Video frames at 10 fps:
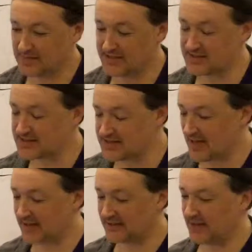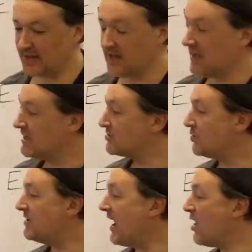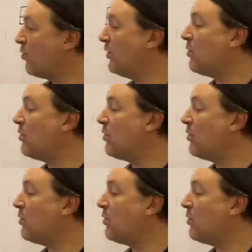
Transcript: That's exactly it. So now we